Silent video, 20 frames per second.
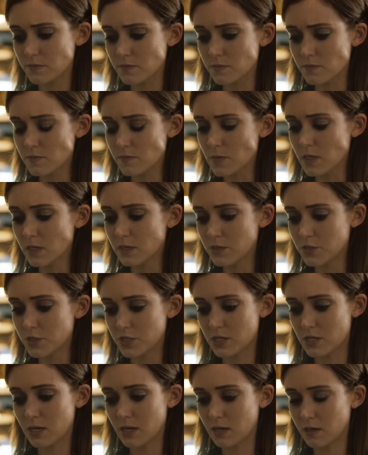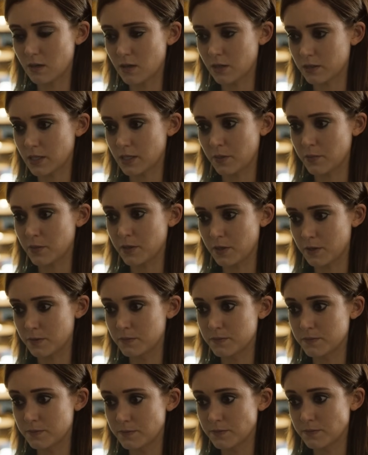coldly suggests he order something or
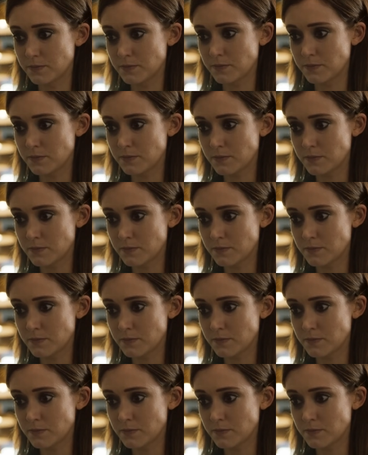leave.